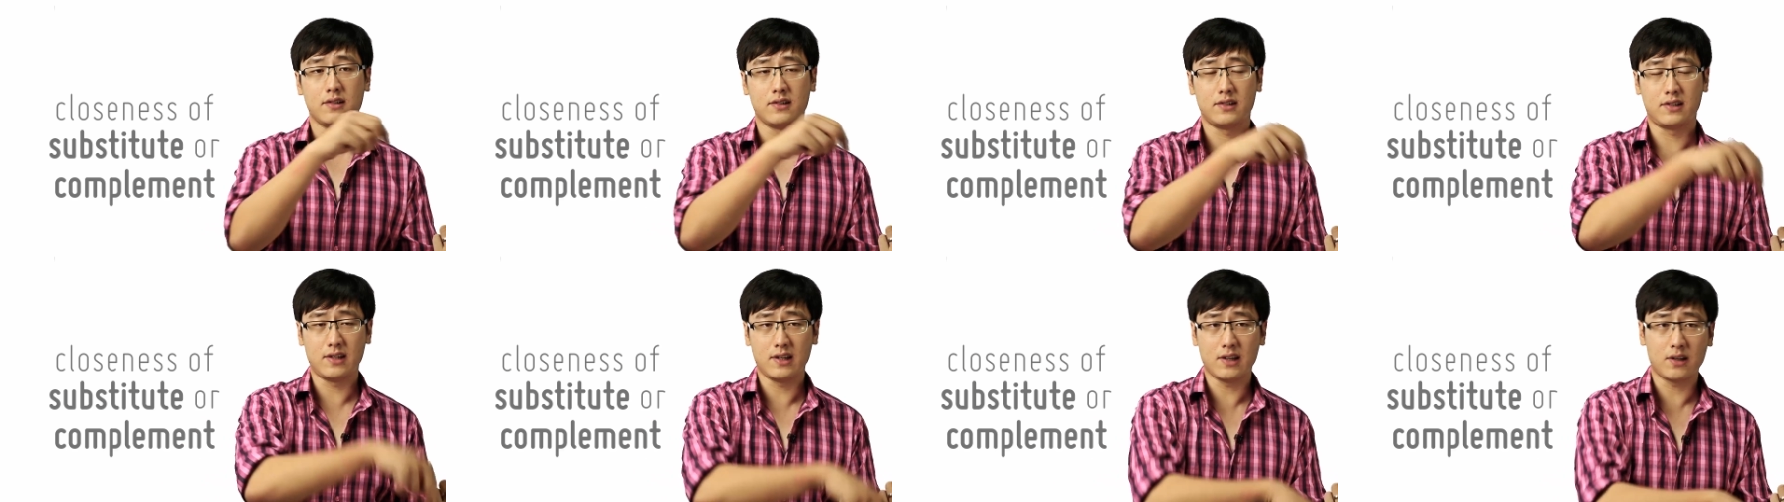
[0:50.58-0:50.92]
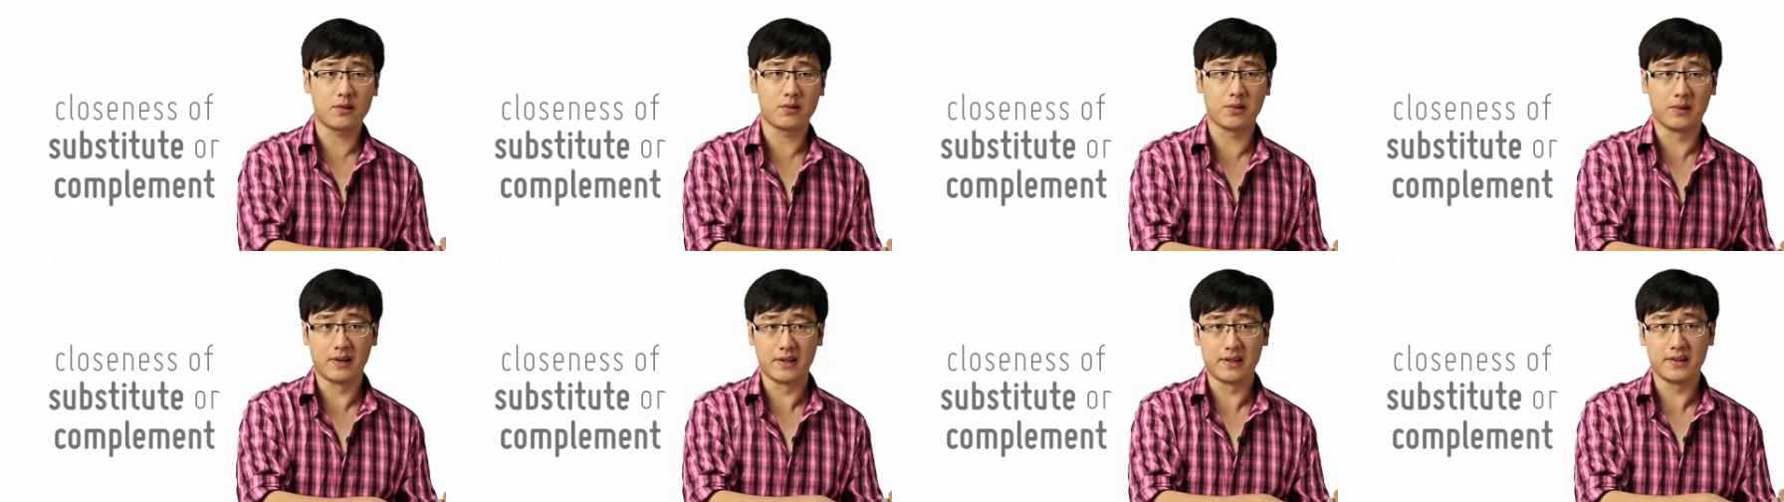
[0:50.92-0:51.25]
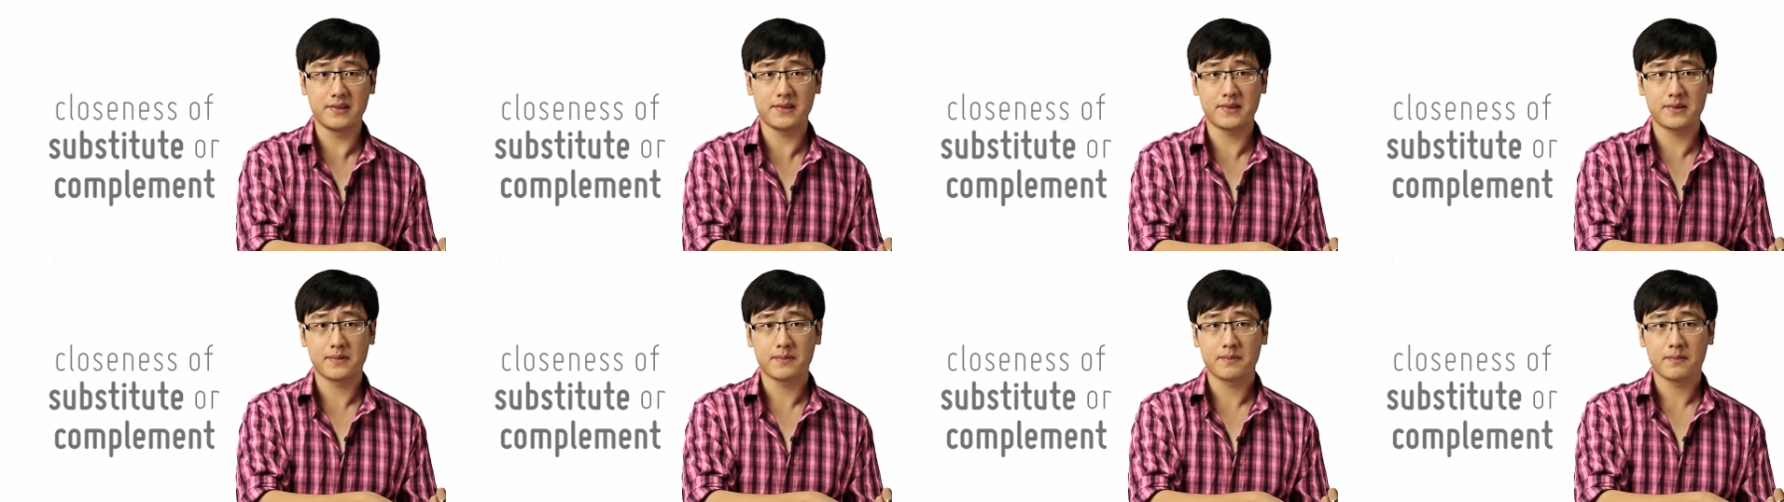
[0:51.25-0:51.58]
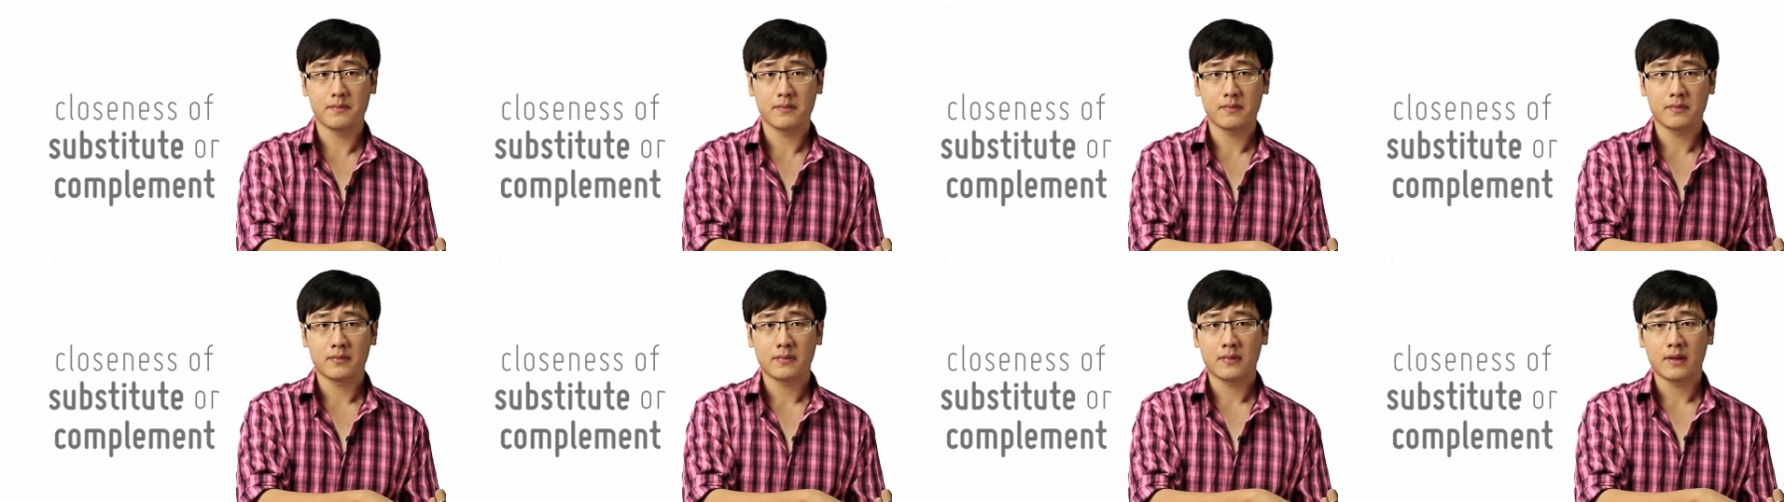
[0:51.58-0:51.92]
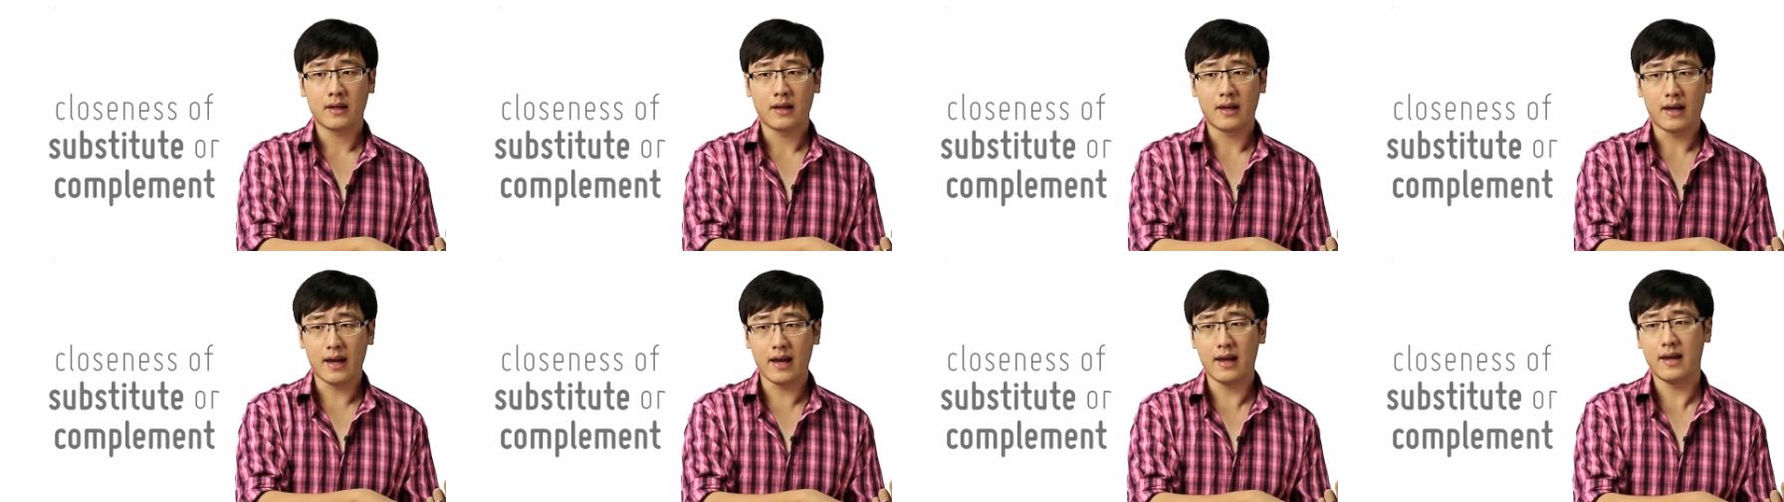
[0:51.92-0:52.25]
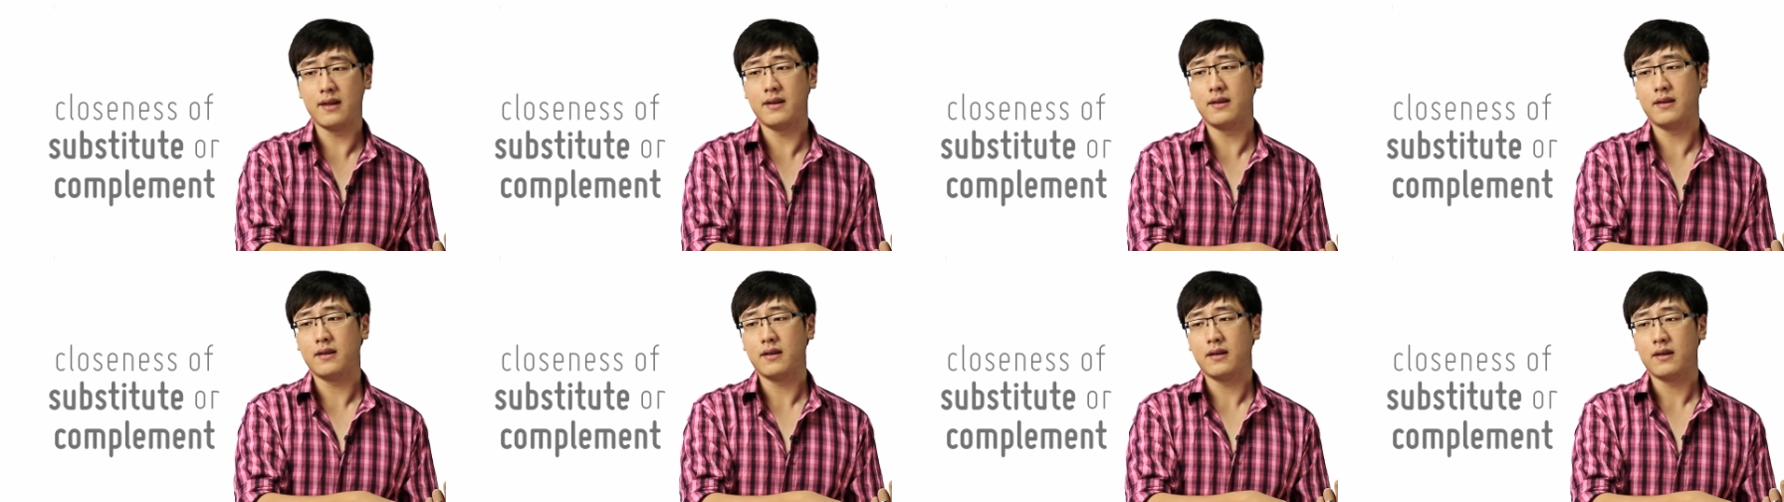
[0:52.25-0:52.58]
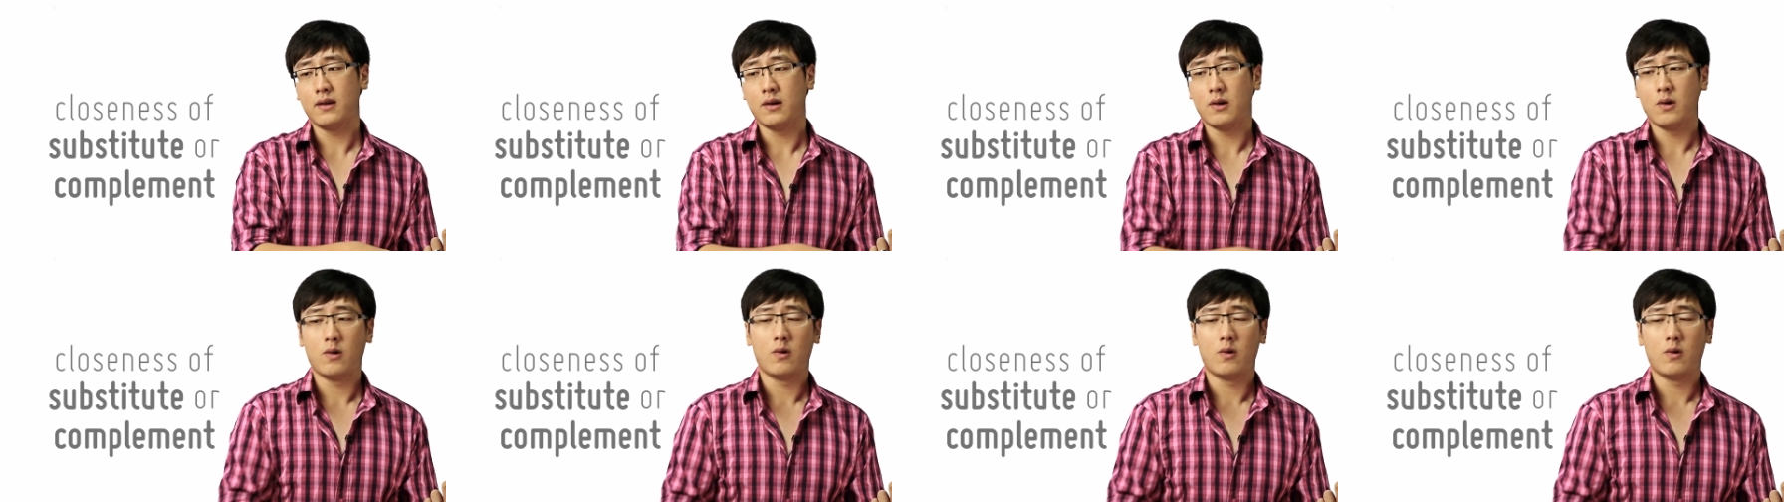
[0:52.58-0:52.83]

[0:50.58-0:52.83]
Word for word: decrease, and